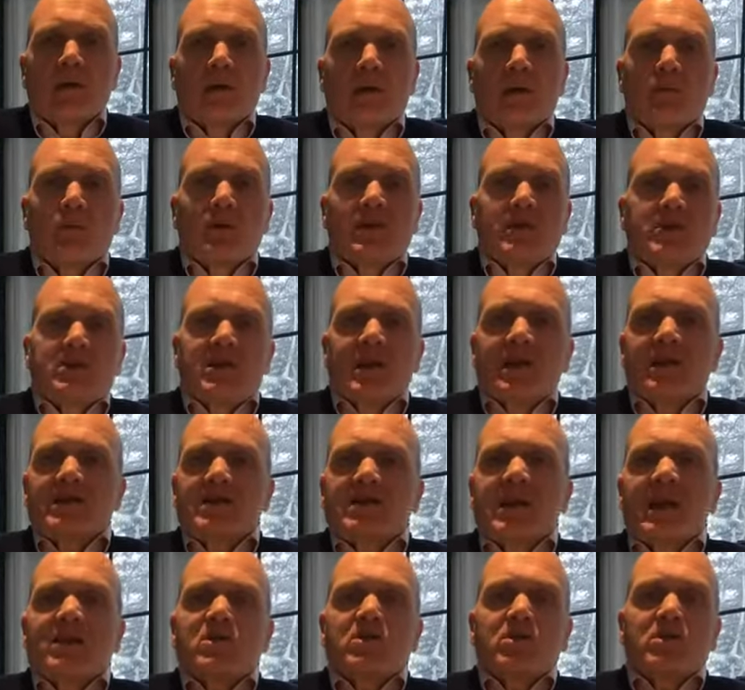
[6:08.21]
But instead of
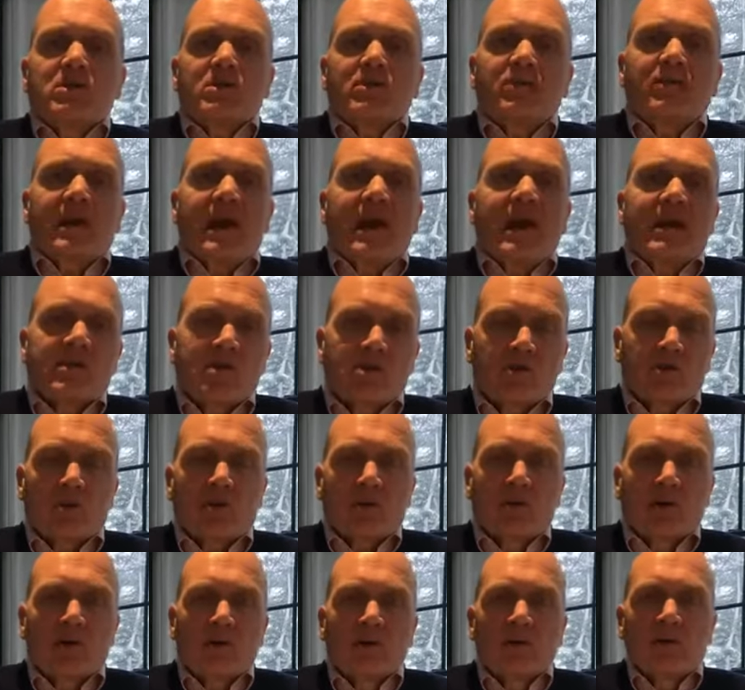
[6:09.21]
saying just
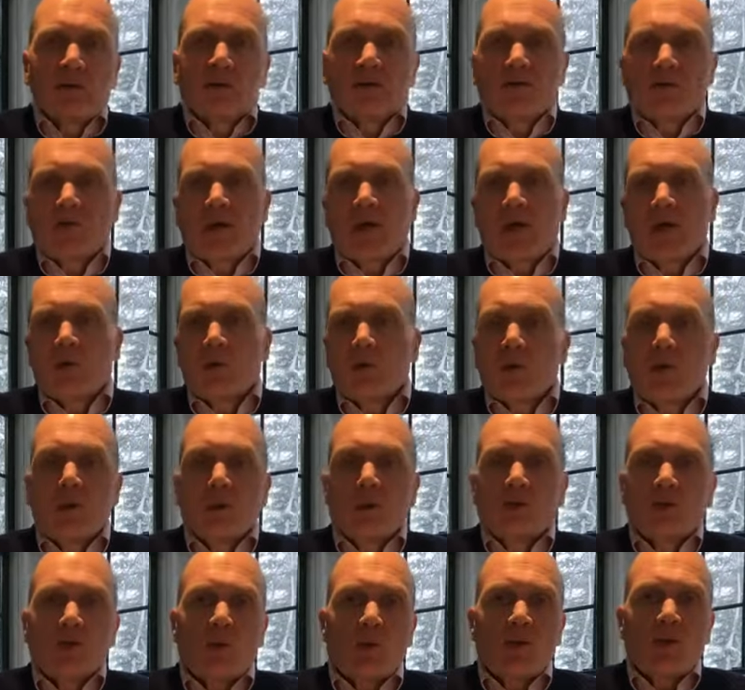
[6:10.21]
faster, say, well, we're
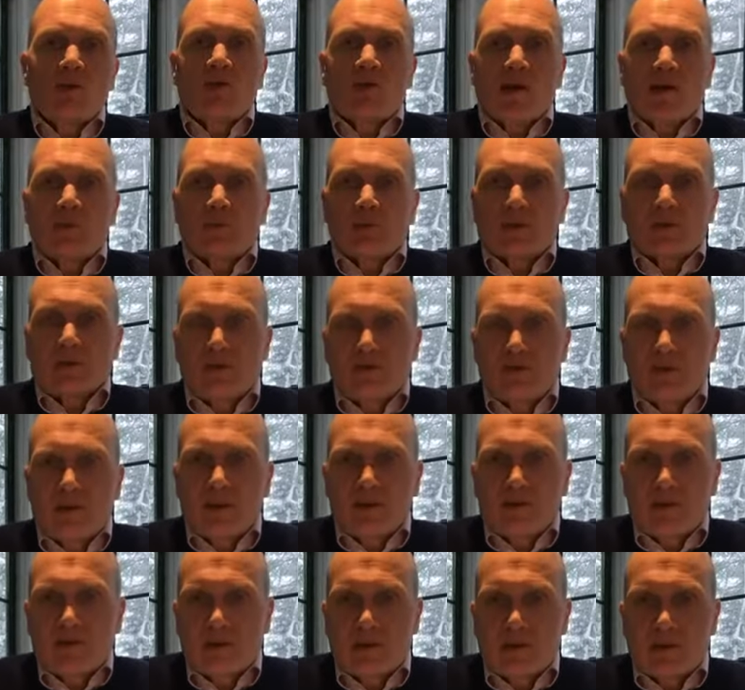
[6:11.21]
25%
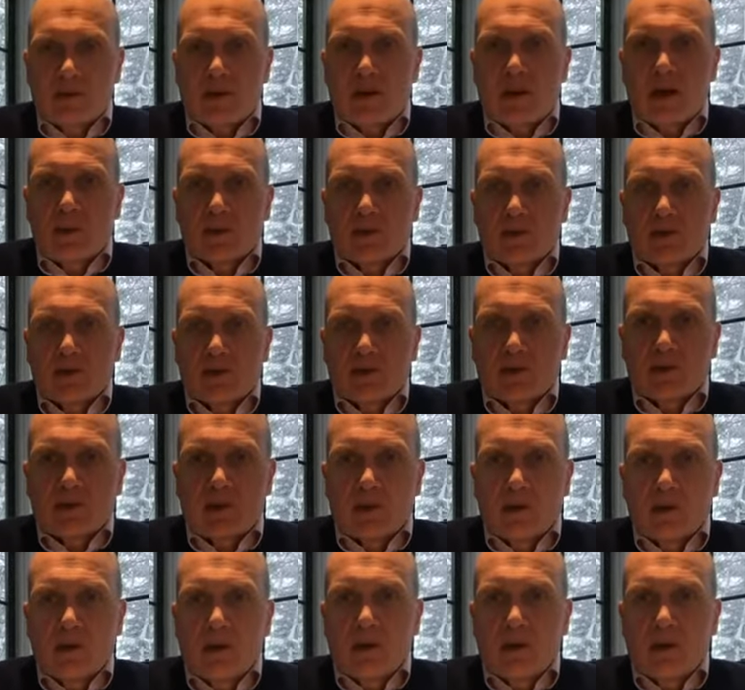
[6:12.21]
faster than the competition.